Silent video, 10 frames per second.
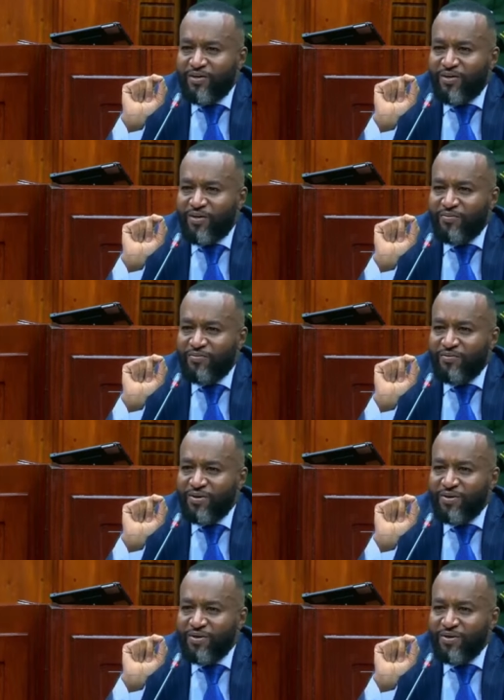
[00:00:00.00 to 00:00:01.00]
of
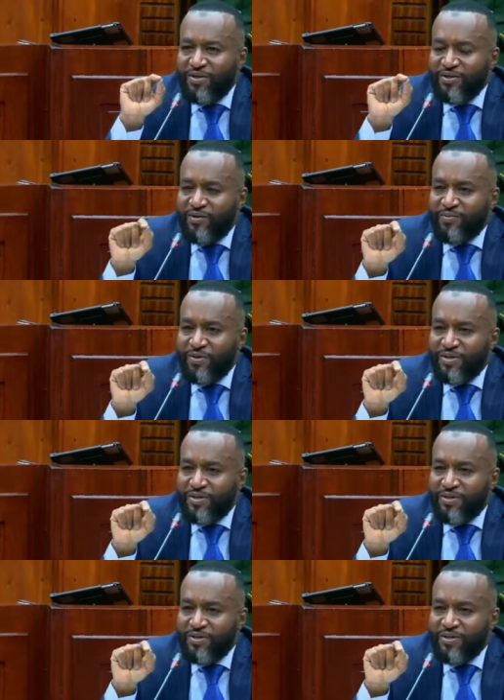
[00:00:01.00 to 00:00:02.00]
this government,
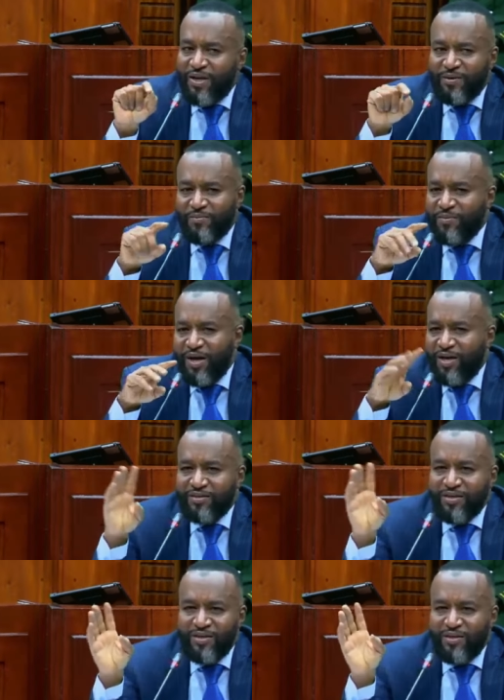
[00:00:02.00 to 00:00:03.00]
like
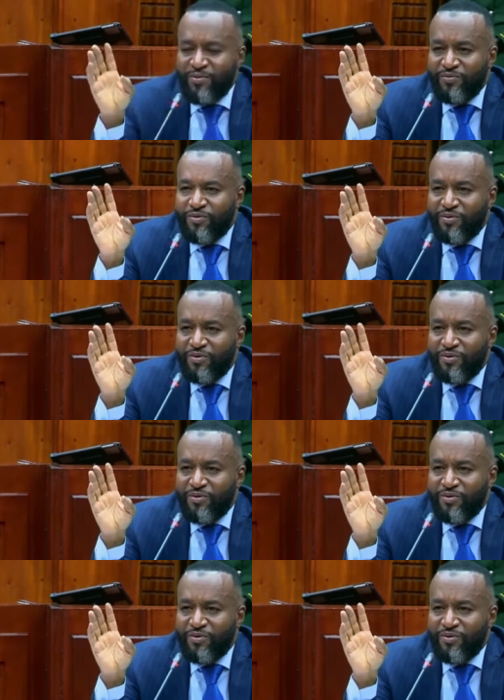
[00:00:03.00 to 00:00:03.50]
others I did before.